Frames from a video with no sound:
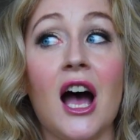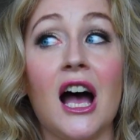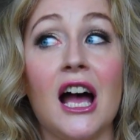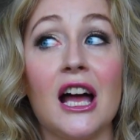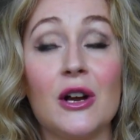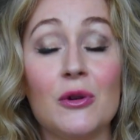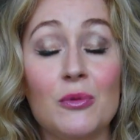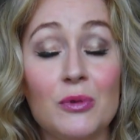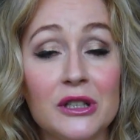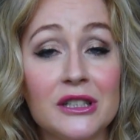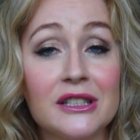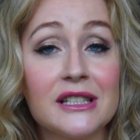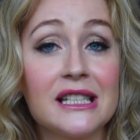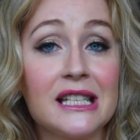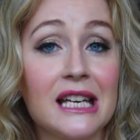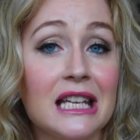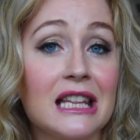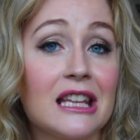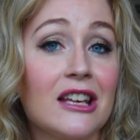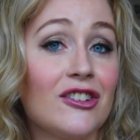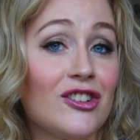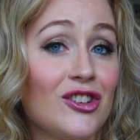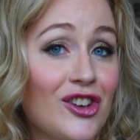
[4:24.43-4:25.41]
I will say
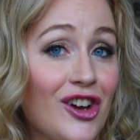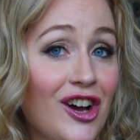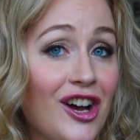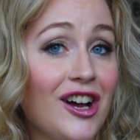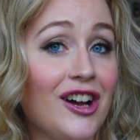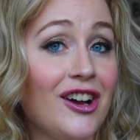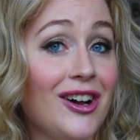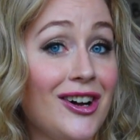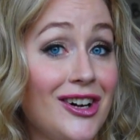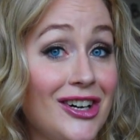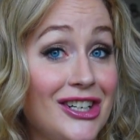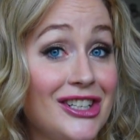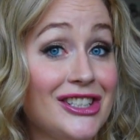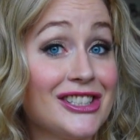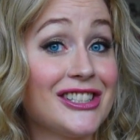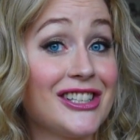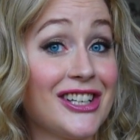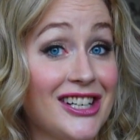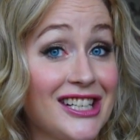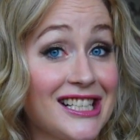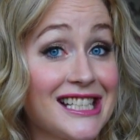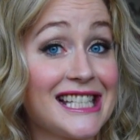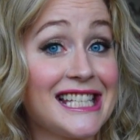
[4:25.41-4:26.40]
that not all
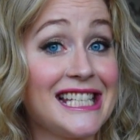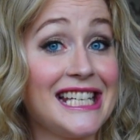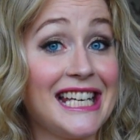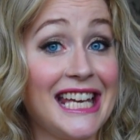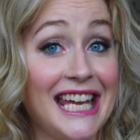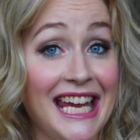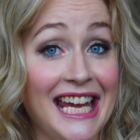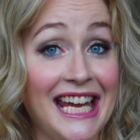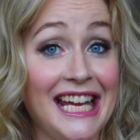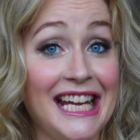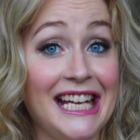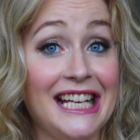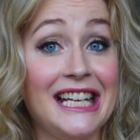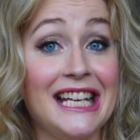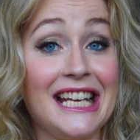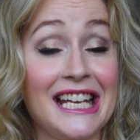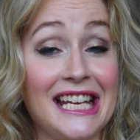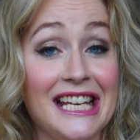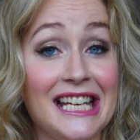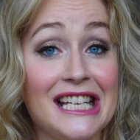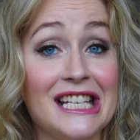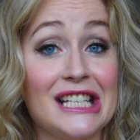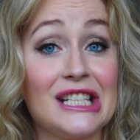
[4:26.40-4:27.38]
Danzi cane
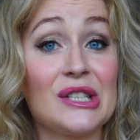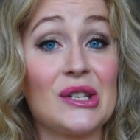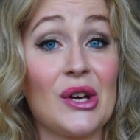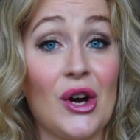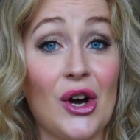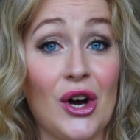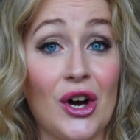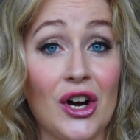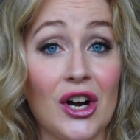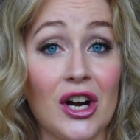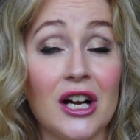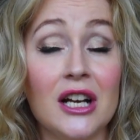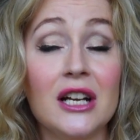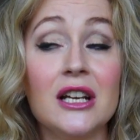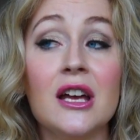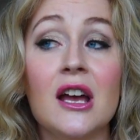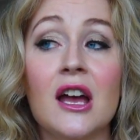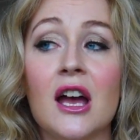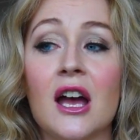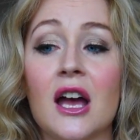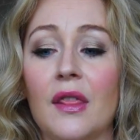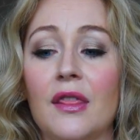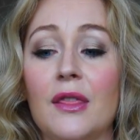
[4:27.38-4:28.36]
is hard.
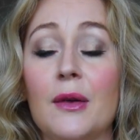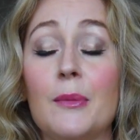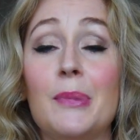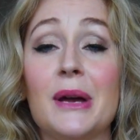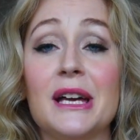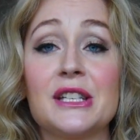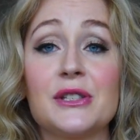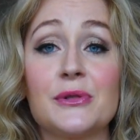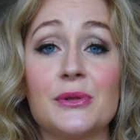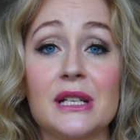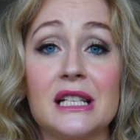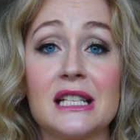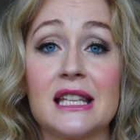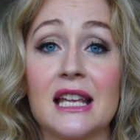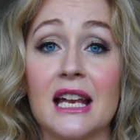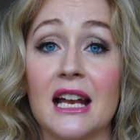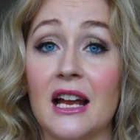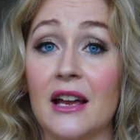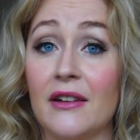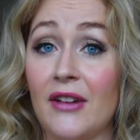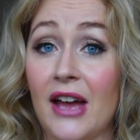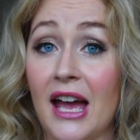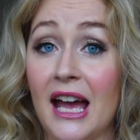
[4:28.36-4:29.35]
The best reeds that
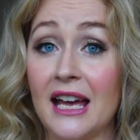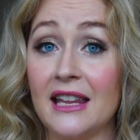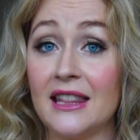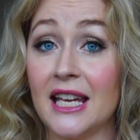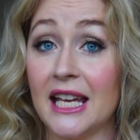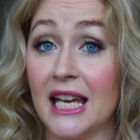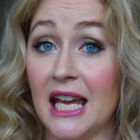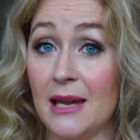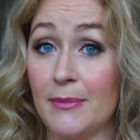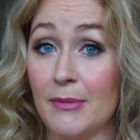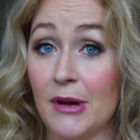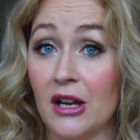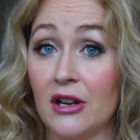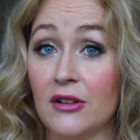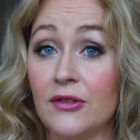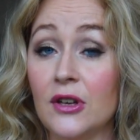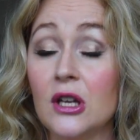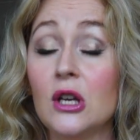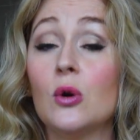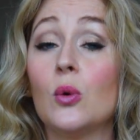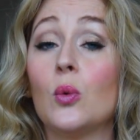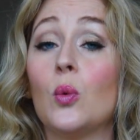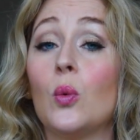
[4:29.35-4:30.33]
I have had that came out of
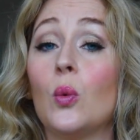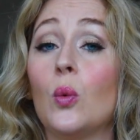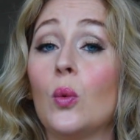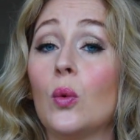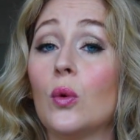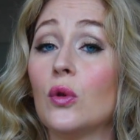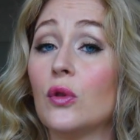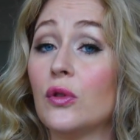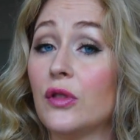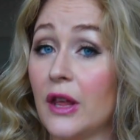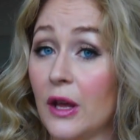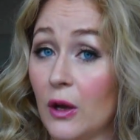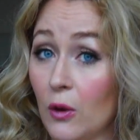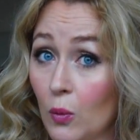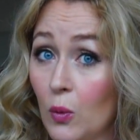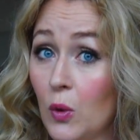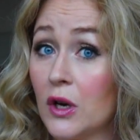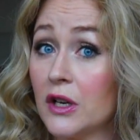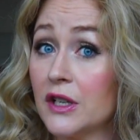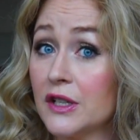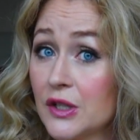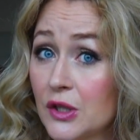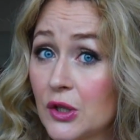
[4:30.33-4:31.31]
it that
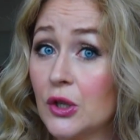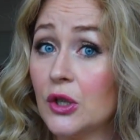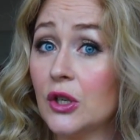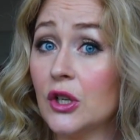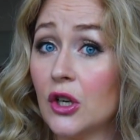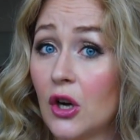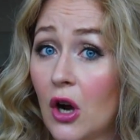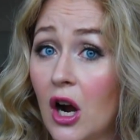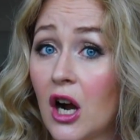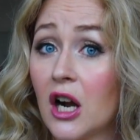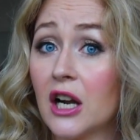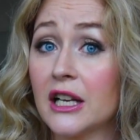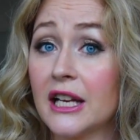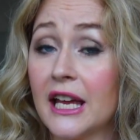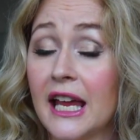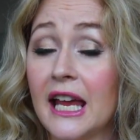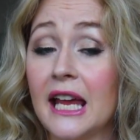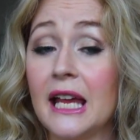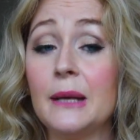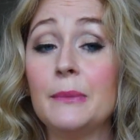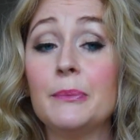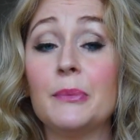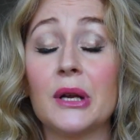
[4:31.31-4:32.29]
was good hard
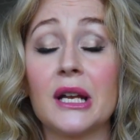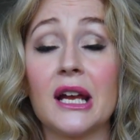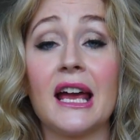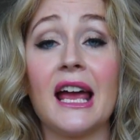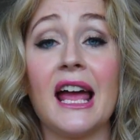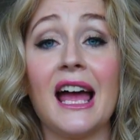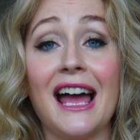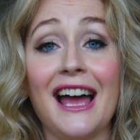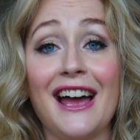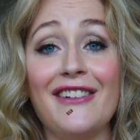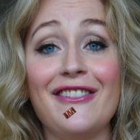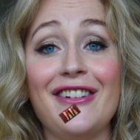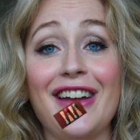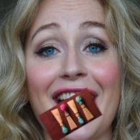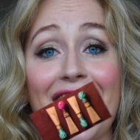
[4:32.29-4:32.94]
cane, but I have